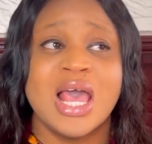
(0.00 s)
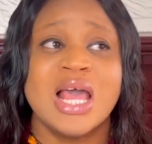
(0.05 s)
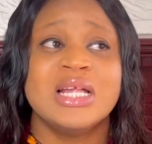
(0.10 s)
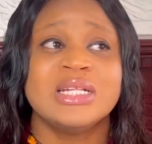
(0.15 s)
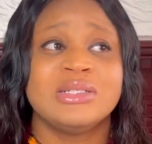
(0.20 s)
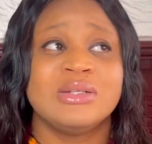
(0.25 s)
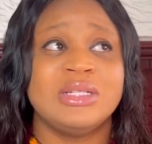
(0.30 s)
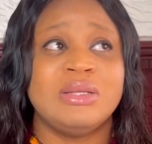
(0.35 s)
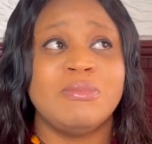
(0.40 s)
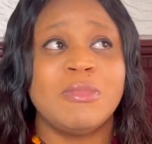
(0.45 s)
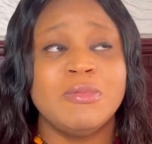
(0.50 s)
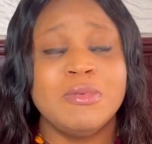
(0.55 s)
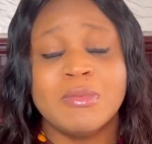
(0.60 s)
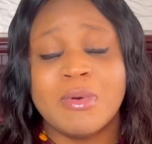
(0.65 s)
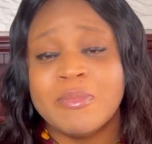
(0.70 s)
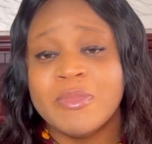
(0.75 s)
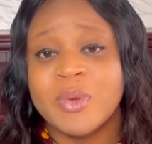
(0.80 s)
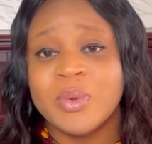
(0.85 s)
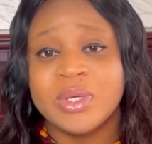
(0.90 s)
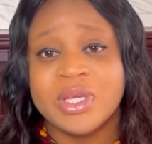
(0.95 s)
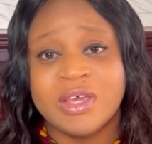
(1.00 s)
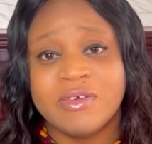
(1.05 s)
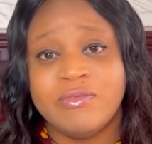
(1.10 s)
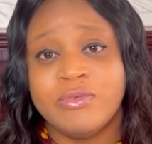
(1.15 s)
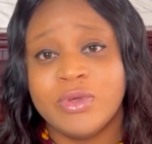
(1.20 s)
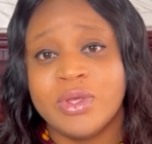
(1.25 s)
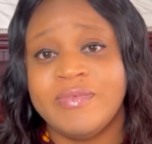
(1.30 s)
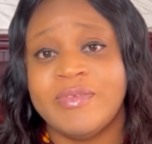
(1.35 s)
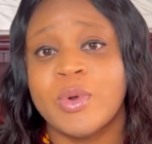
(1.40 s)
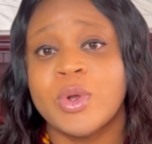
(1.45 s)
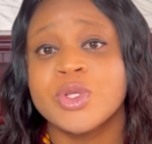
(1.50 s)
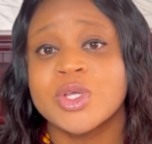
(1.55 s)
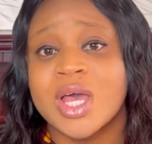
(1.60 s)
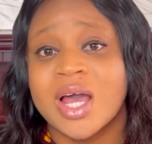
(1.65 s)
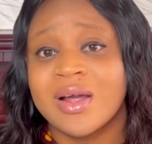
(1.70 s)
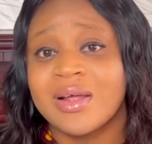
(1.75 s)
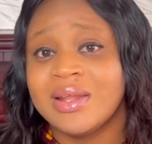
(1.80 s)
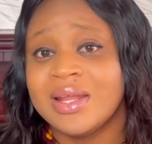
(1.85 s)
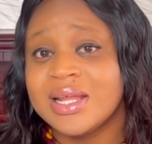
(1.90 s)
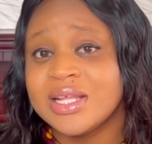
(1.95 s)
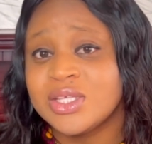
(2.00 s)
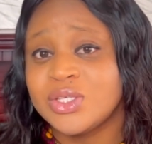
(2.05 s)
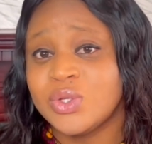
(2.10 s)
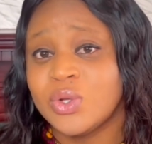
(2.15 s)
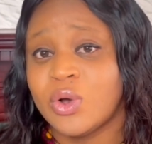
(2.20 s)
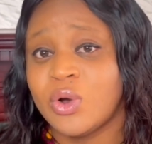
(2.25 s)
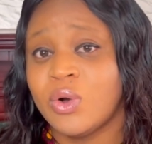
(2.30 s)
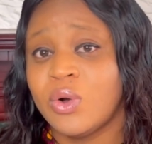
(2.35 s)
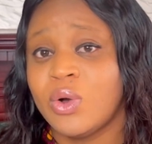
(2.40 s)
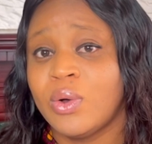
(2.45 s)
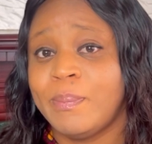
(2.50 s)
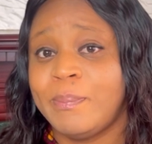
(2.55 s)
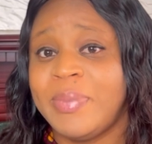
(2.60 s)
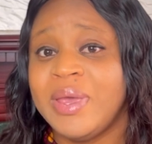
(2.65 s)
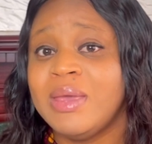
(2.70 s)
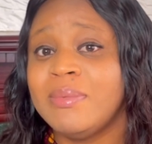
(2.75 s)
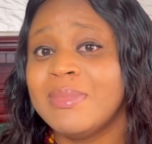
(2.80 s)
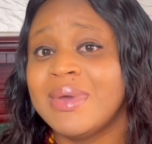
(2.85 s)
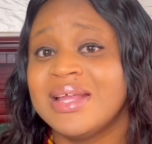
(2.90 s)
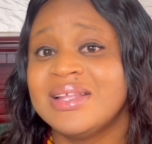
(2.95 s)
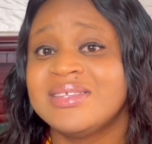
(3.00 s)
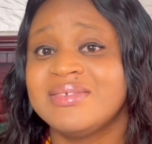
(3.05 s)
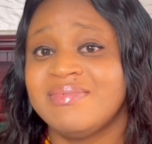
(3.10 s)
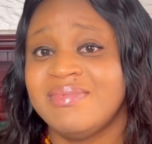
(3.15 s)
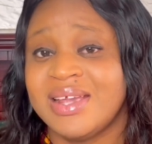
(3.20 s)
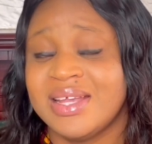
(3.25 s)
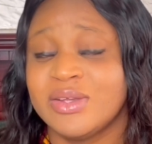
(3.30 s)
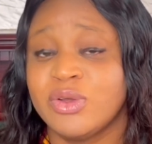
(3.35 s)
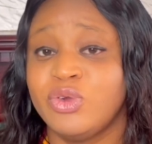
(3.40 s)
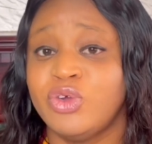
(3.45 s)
So the minimum they will give you, if you want to calculate your payment rate,